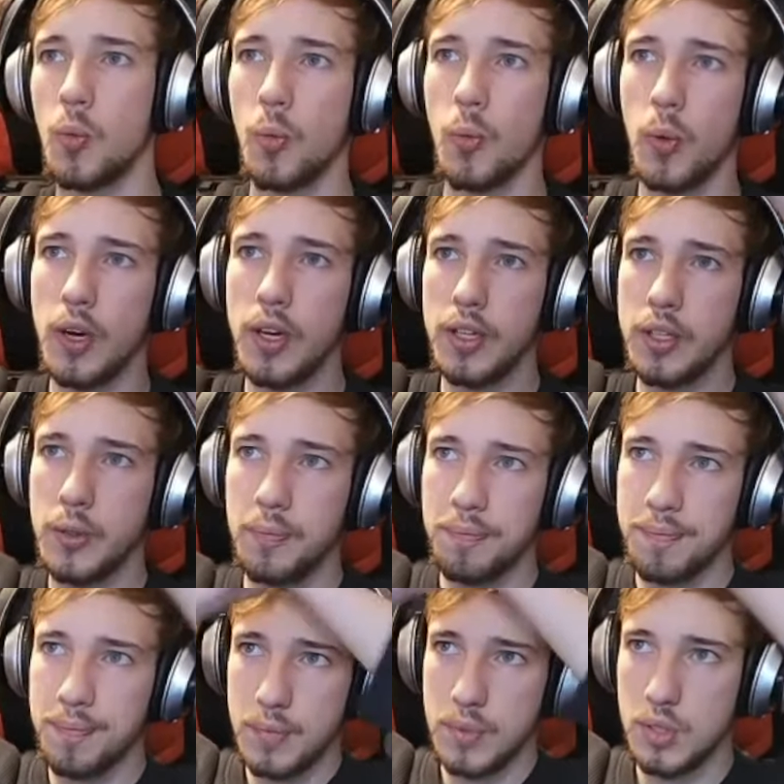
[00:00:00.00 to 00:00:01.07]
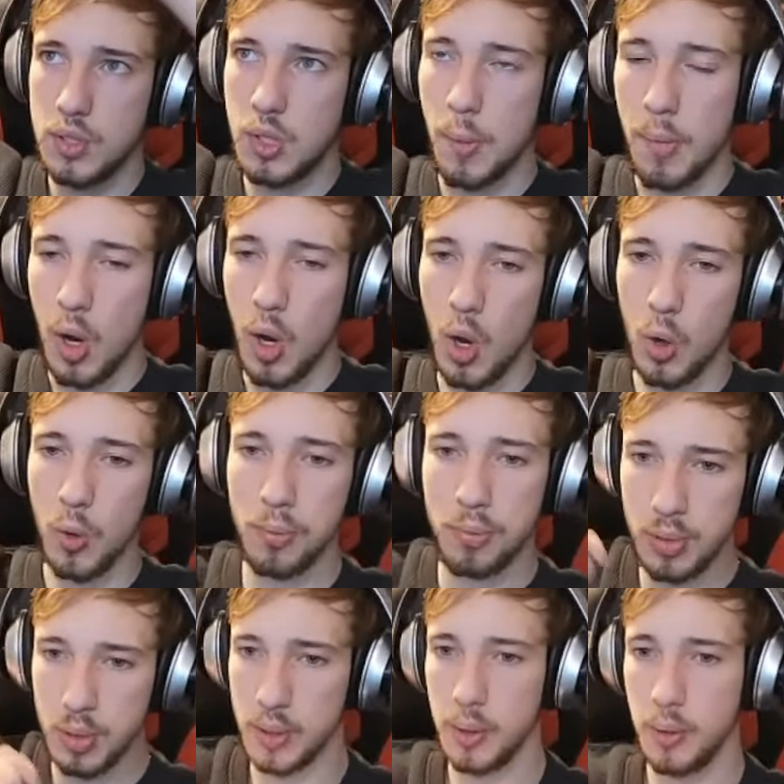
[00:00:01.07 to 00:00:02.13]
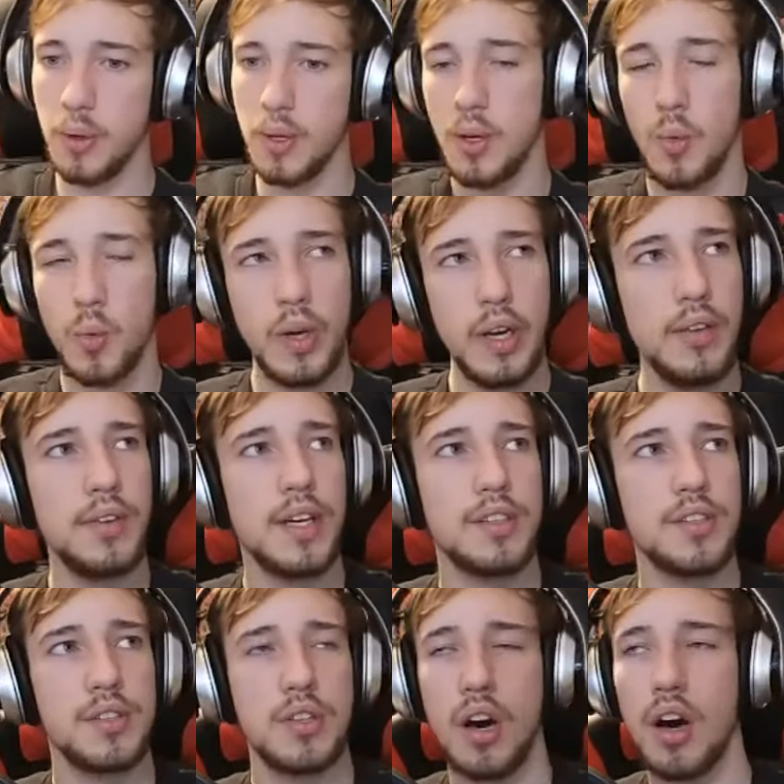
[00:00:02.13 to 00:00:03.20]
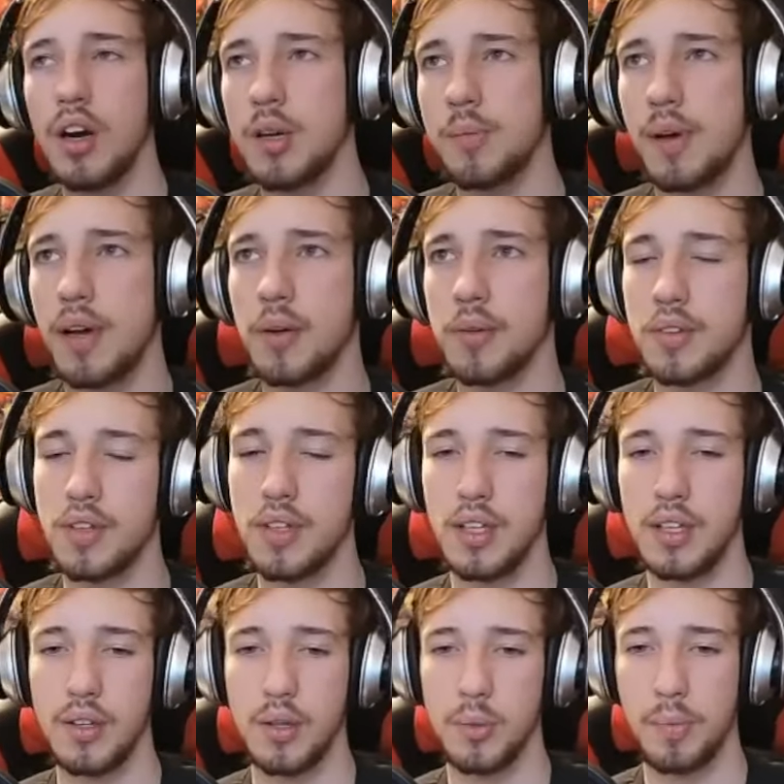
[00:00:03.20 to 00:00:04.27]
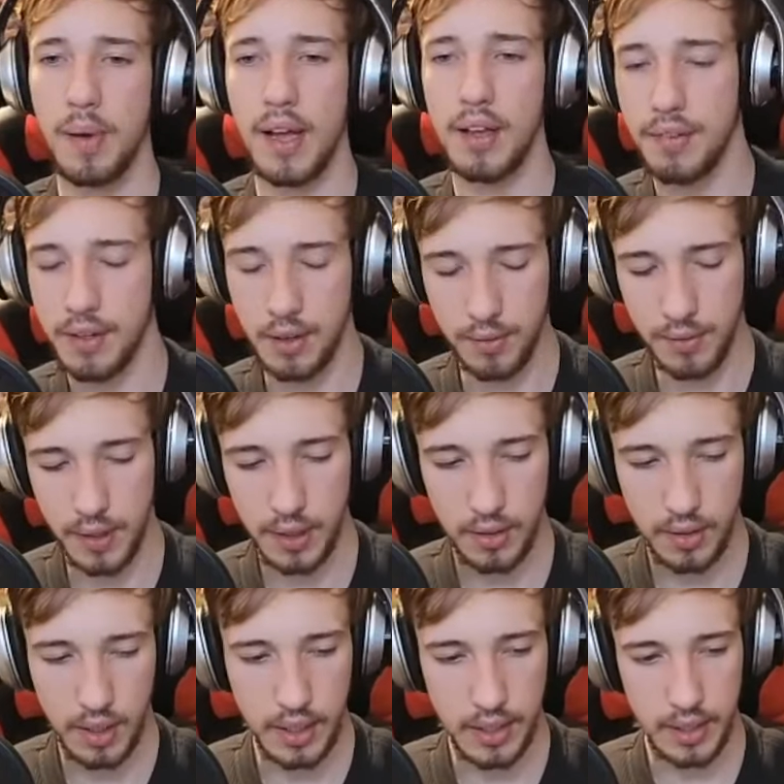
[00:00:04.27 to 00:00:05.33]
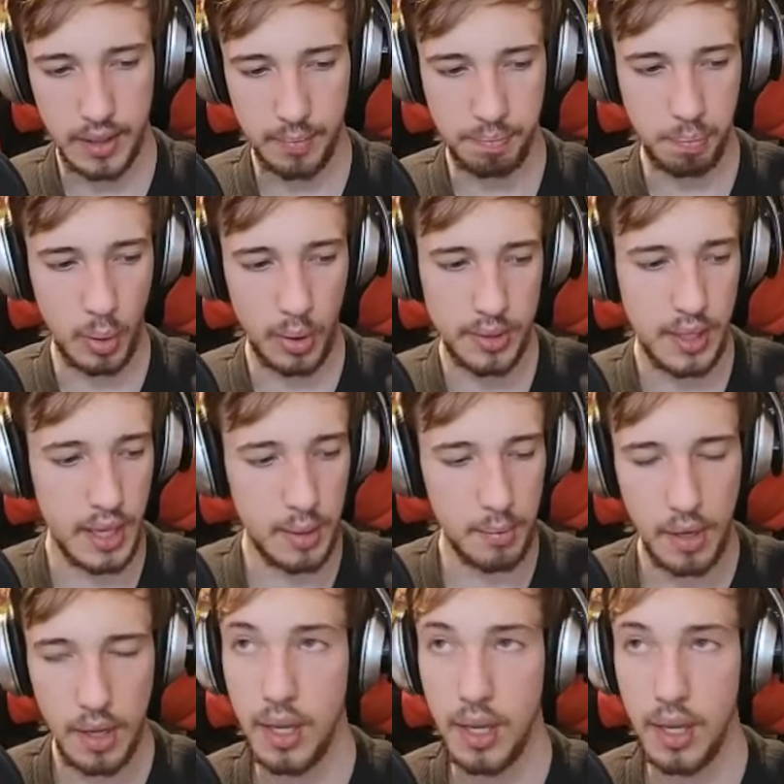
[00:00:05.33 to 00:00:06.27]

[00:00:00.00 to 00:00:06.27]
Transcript: We're going to do some homebrew. We didn't even get to talk about the new Pathfinder video, board game.